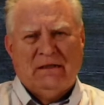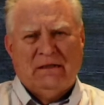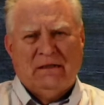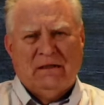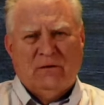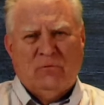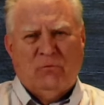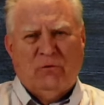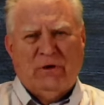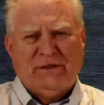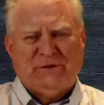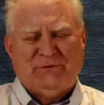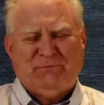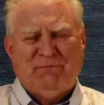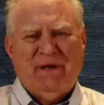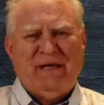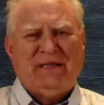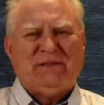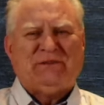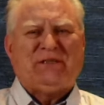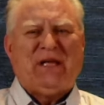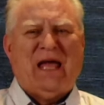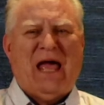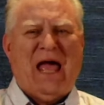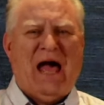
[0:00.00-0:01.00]
which
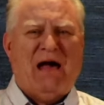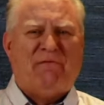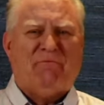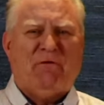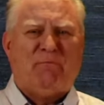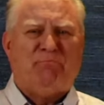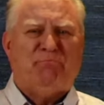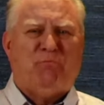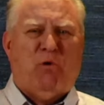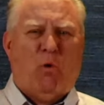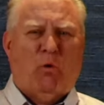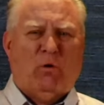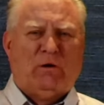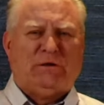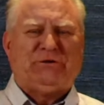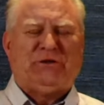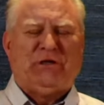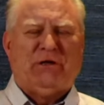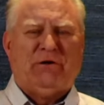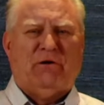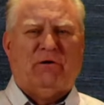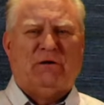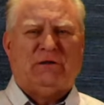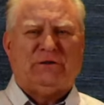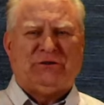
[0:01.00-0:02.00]
means to have a
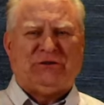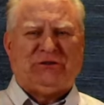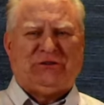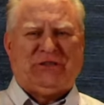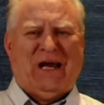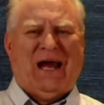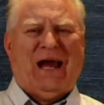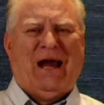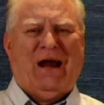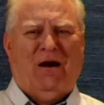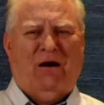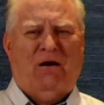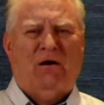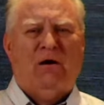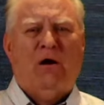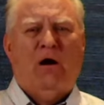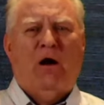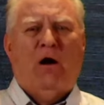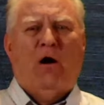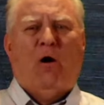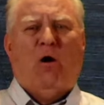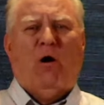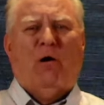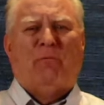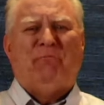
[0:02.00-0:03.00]
portion or share
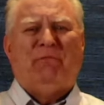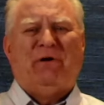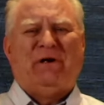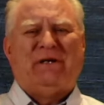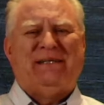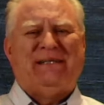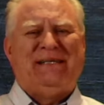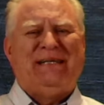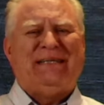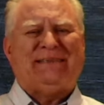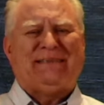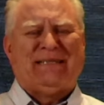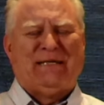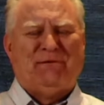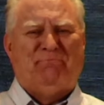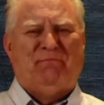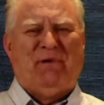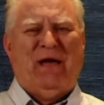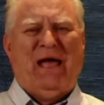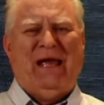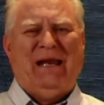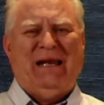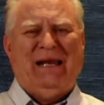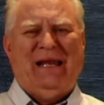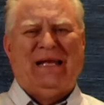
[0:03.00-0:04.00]
or
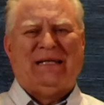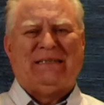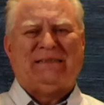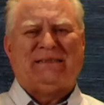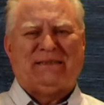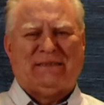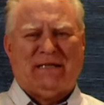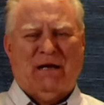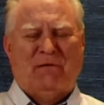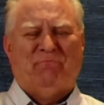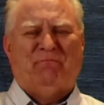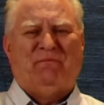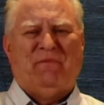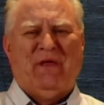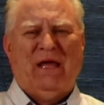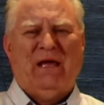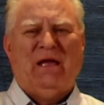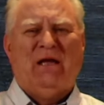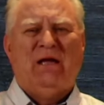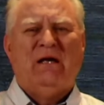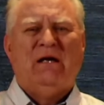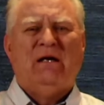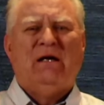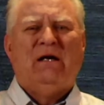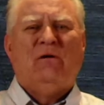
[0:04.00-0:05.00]
participate in something
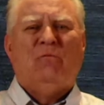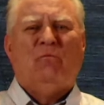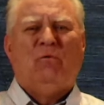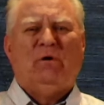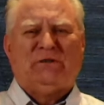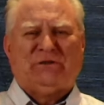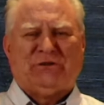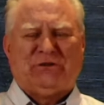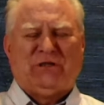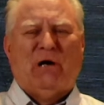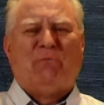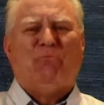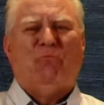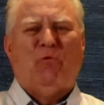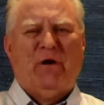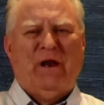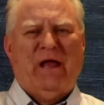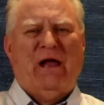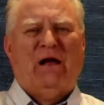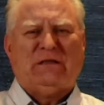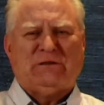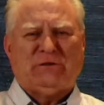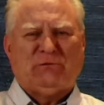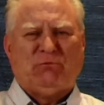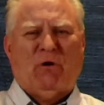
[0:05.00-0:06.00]
with someone
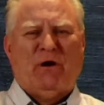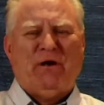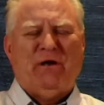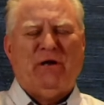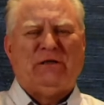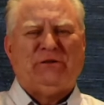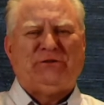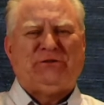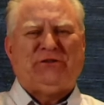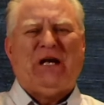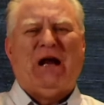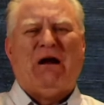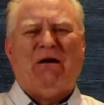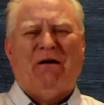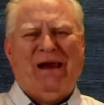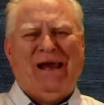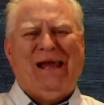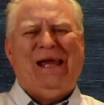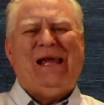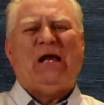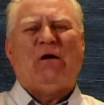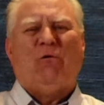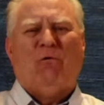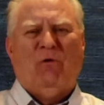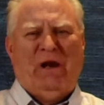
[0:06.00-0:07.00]
else where you share
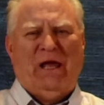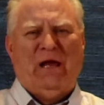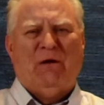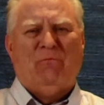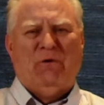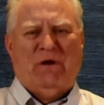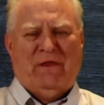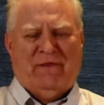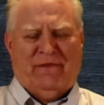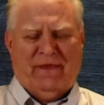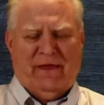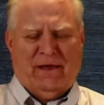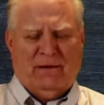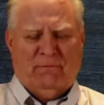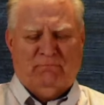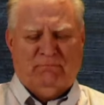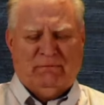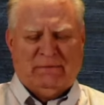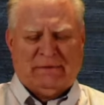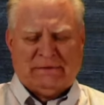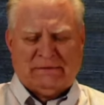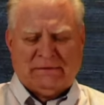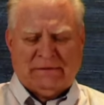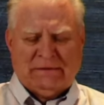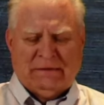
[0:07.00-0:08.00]
equally with them.
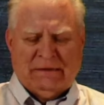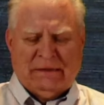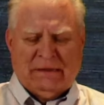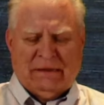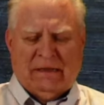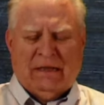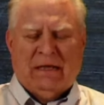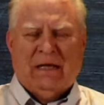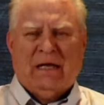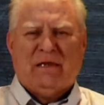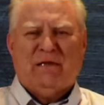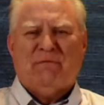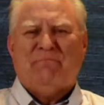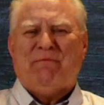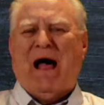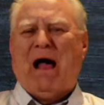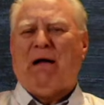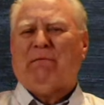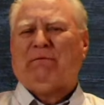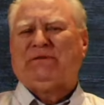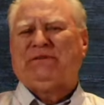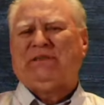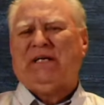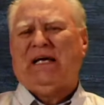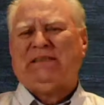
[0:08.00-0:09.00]
The
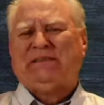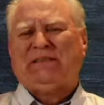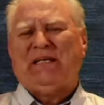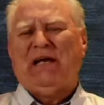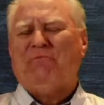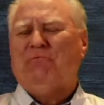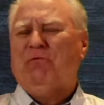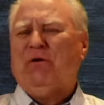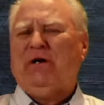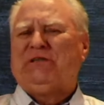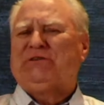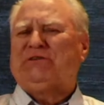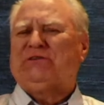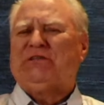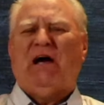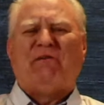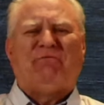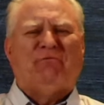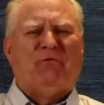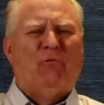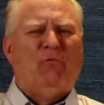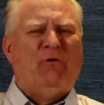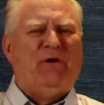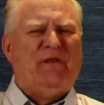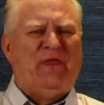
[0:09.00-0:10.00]
Bible says, if we
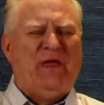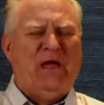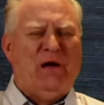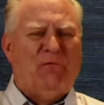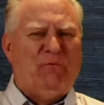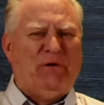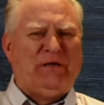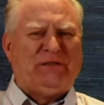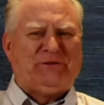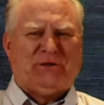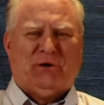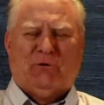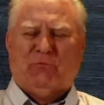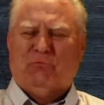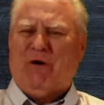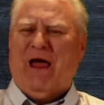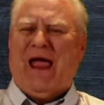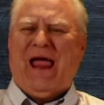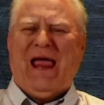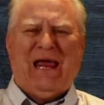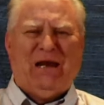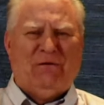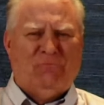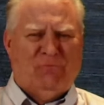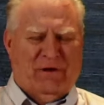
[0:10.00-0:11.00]
suffer with him, we shall
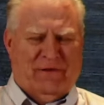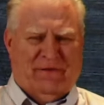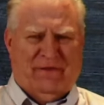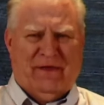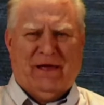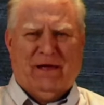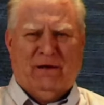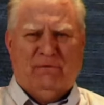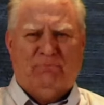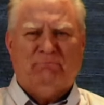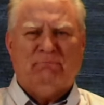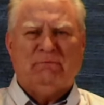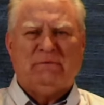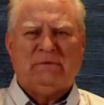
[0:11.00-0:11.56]
reign with him.